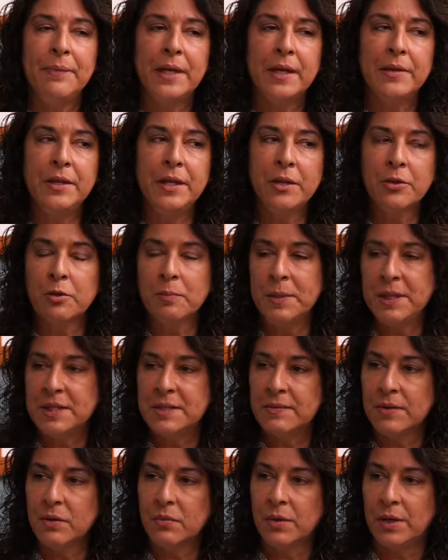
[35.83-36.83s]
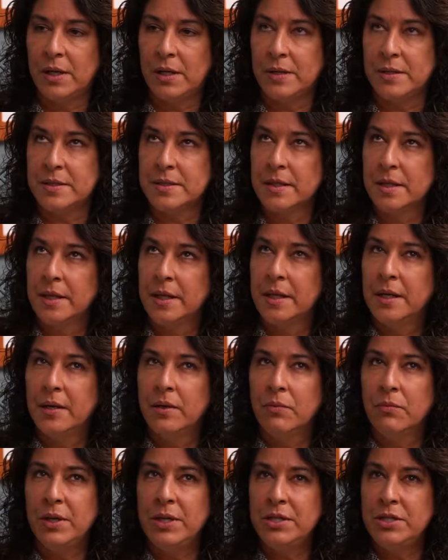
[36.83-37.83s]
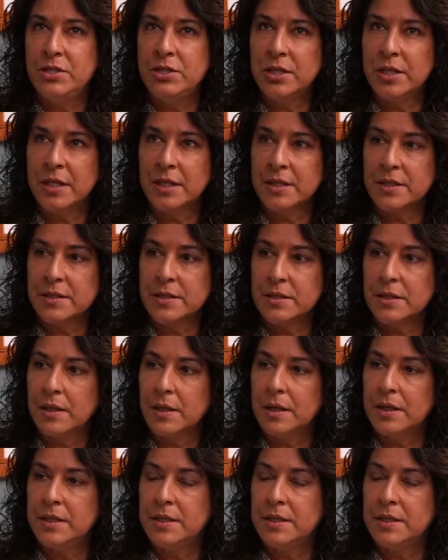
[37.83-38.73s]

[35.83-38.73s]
And the other piece of it was we just